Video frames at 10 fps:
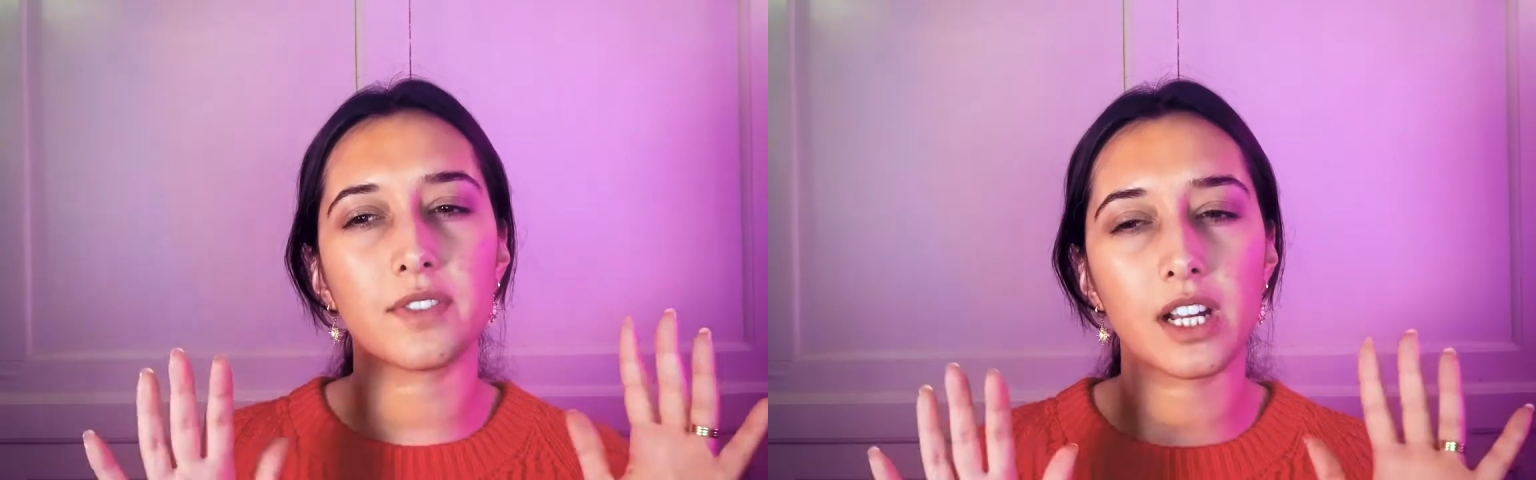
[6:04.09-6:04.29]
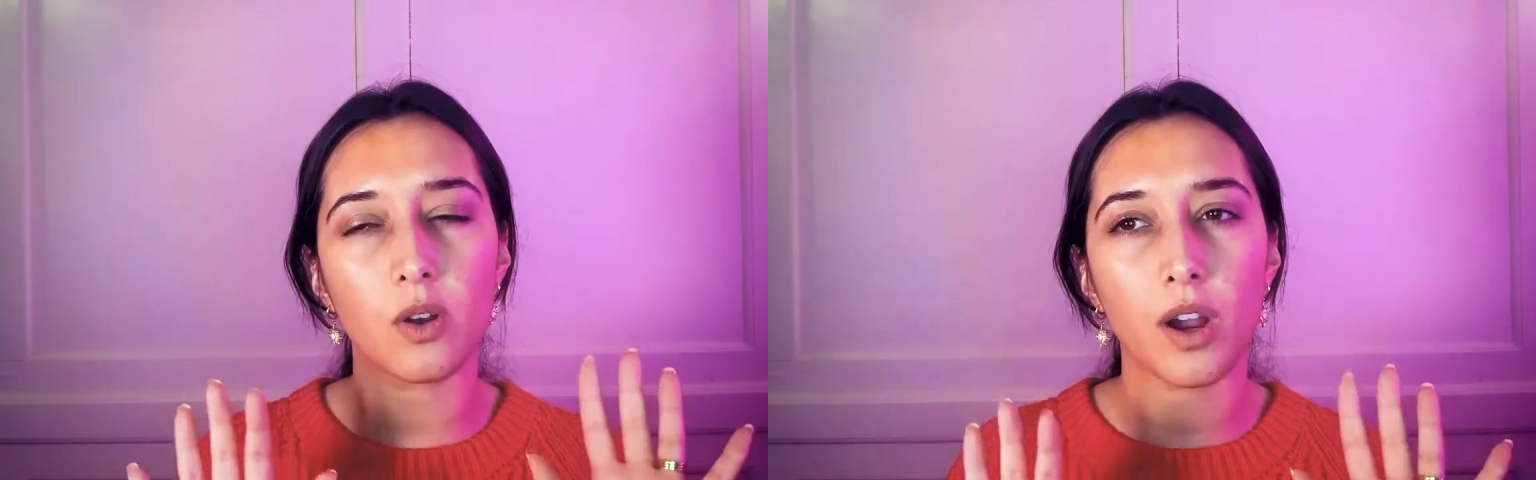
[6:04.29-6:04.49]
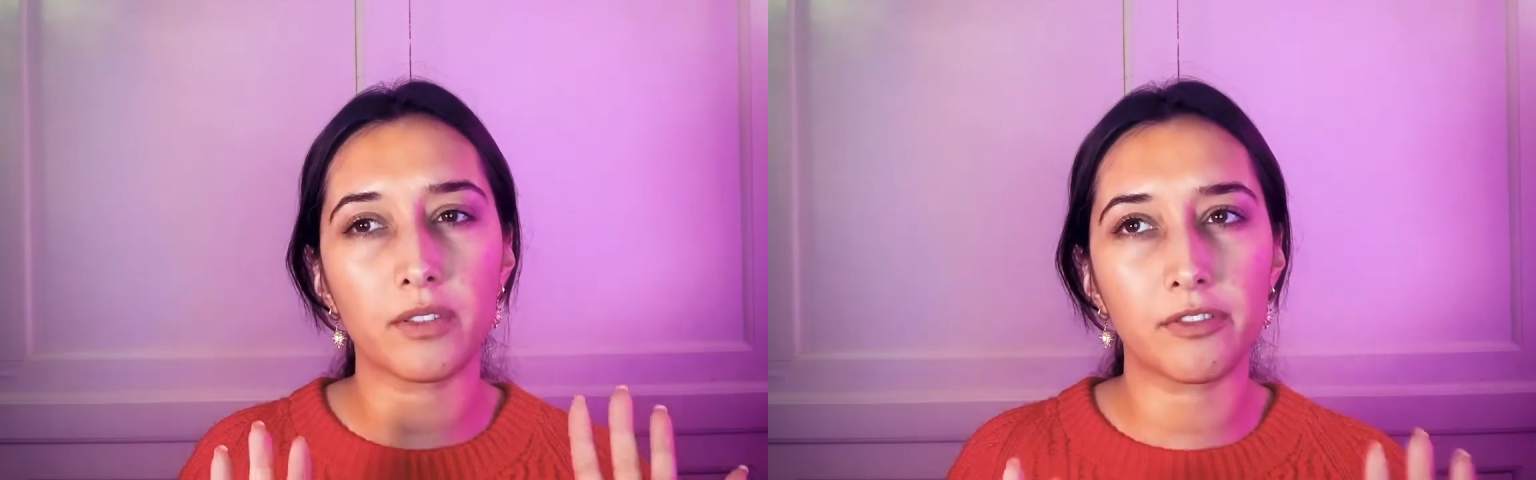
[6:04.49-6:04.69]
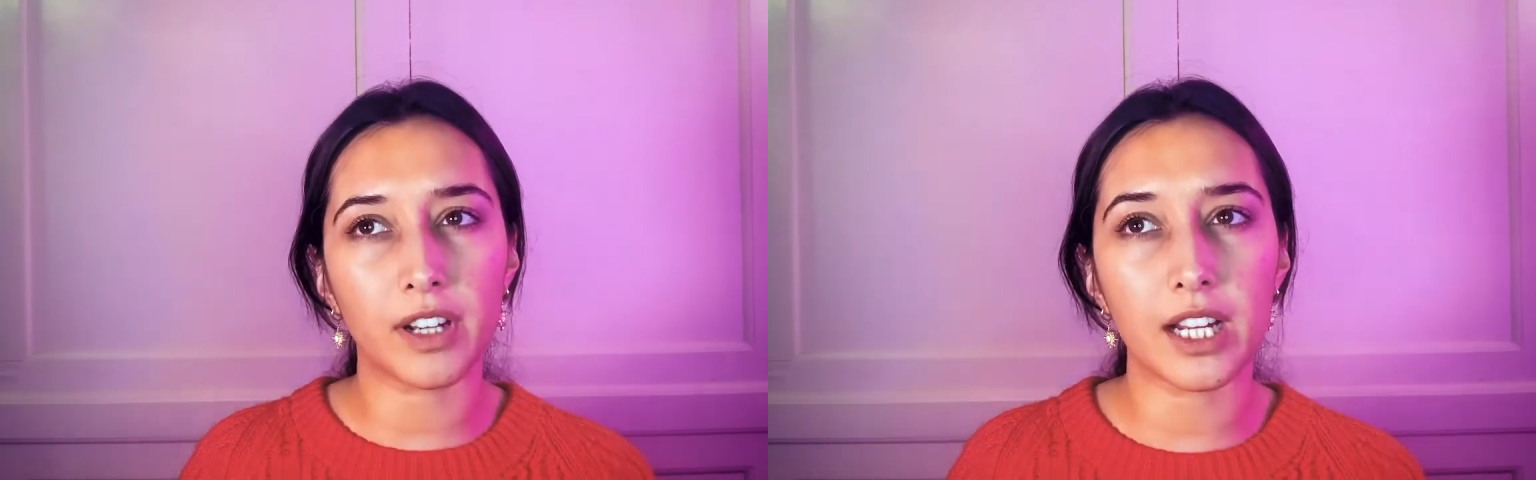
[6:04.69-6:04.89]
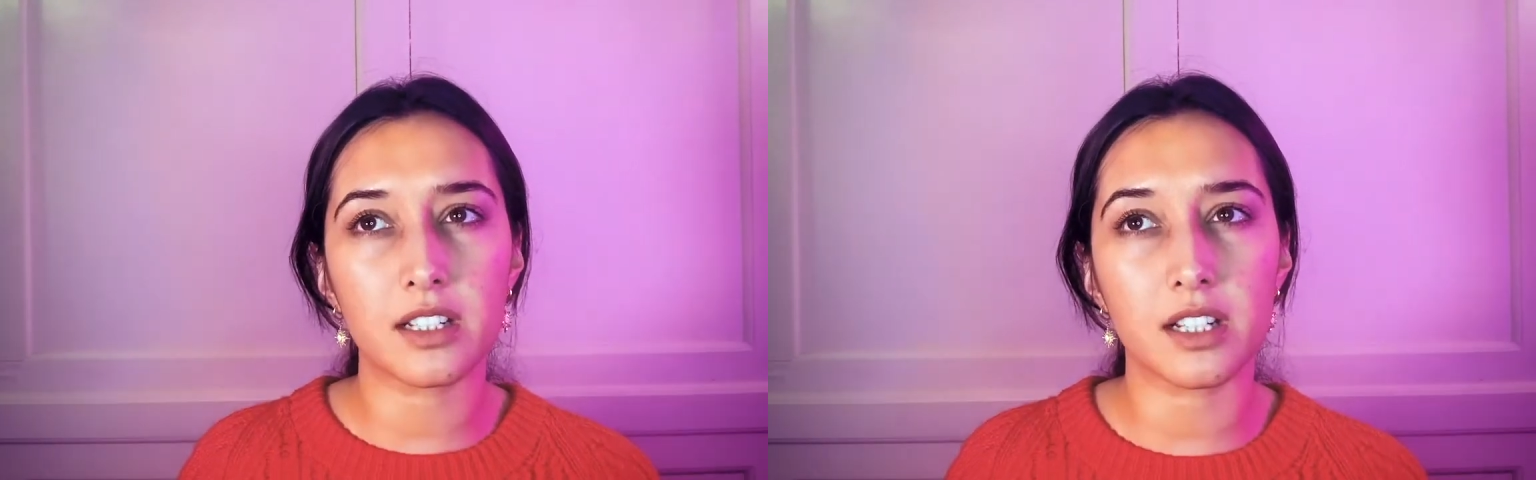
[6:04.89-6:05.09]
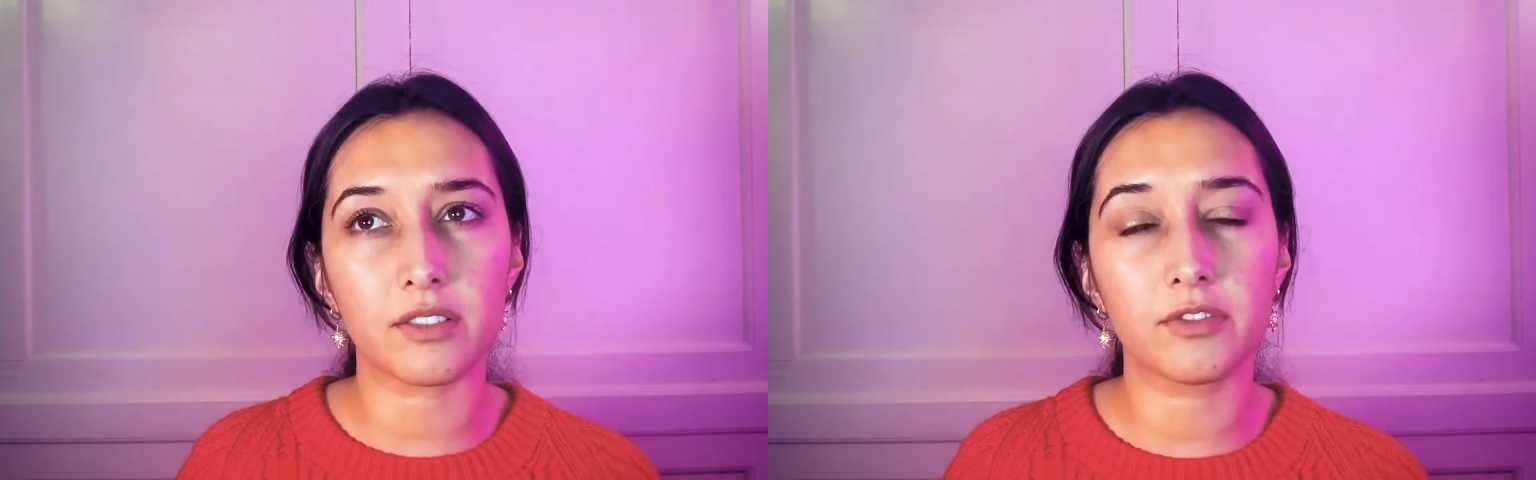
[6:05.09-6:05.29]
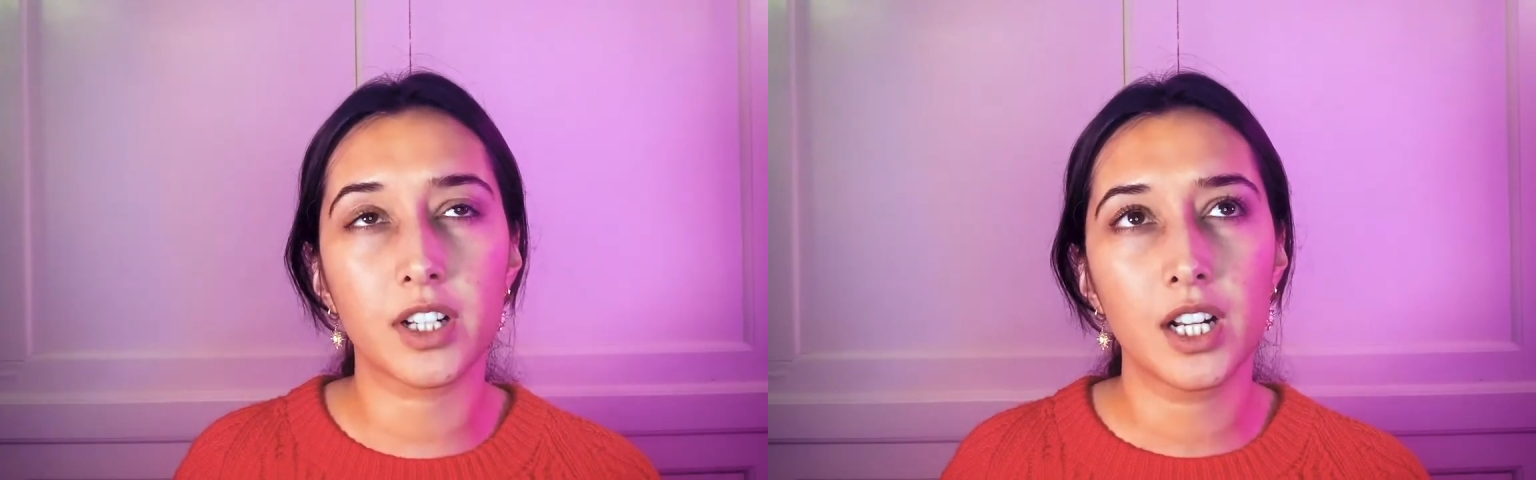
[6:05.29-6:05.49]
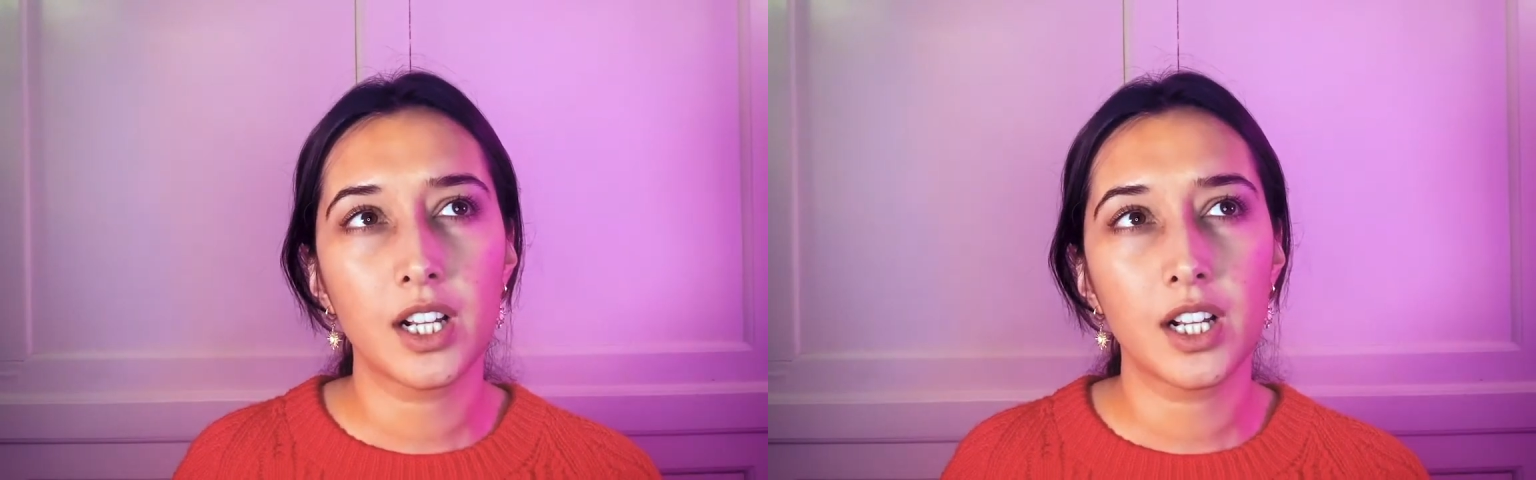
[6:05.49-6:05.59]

feeling quite reflective,